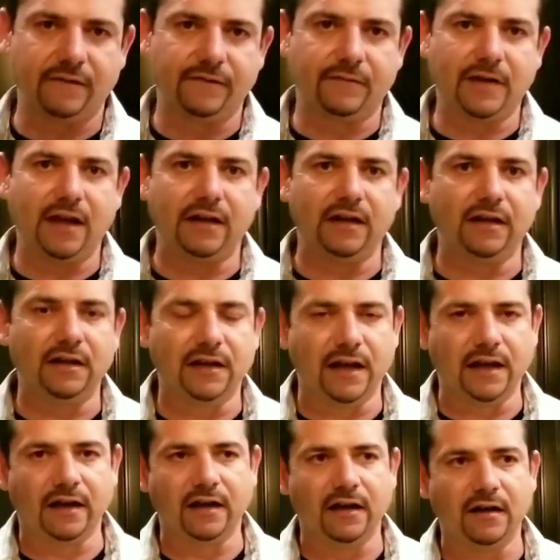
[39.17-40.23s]
of getting
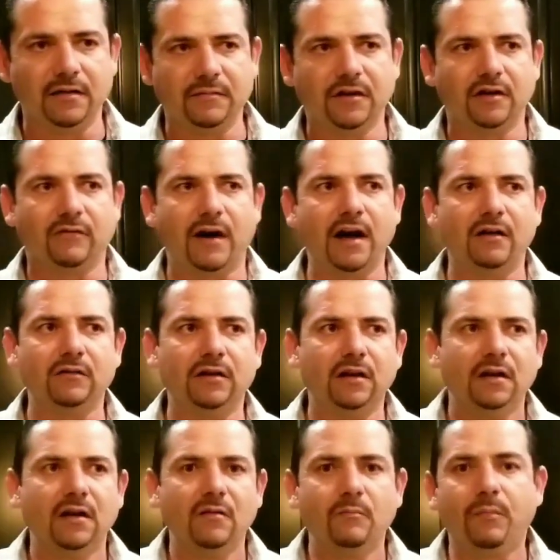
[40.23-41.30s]
like a ground
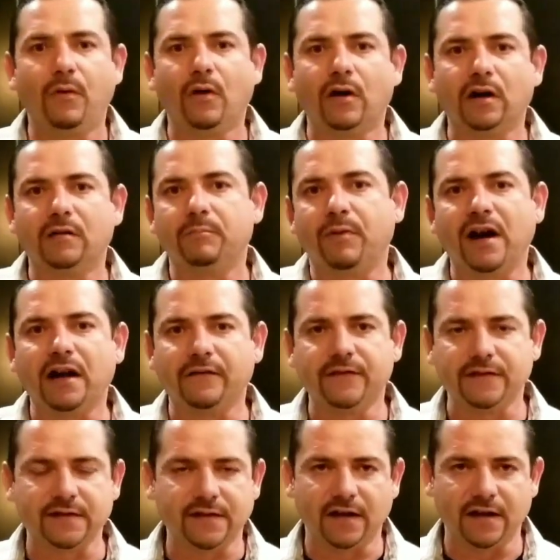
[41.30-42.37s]
pork
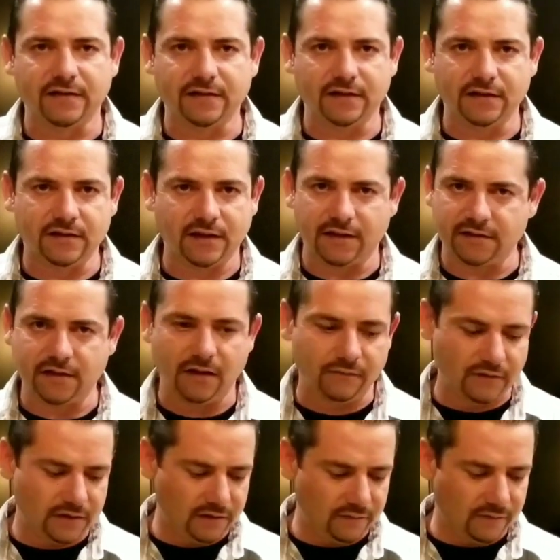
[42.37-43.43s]
breakfast sausage, that's not
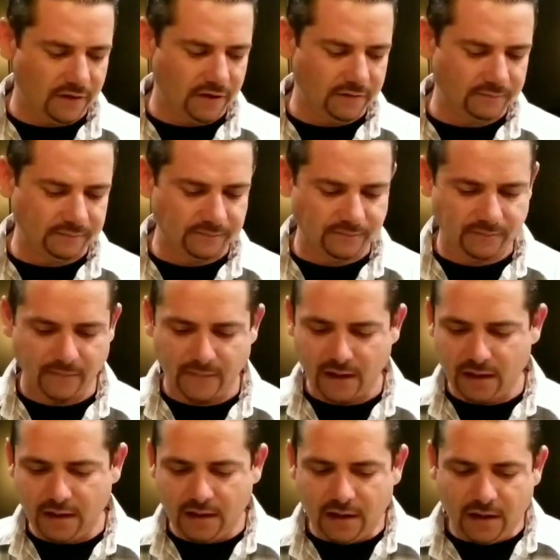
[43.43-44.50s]
what you want.
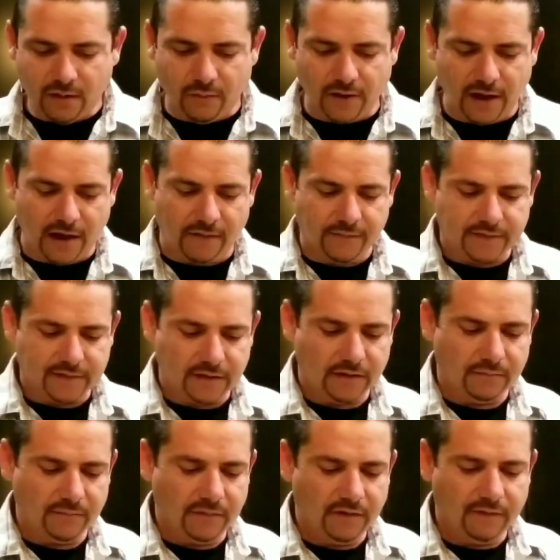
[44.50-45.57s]
We have
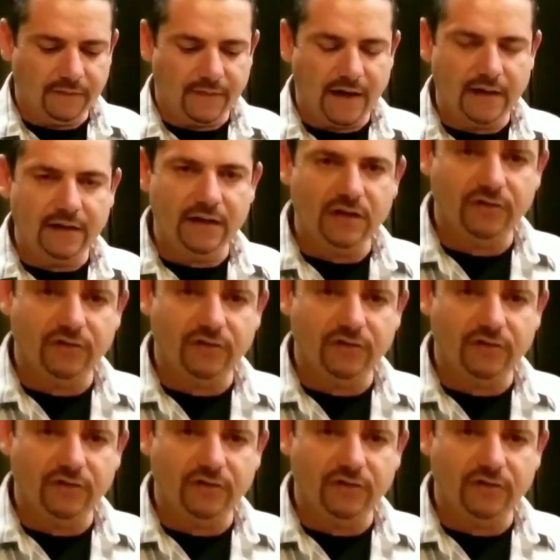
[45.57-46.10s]
some finely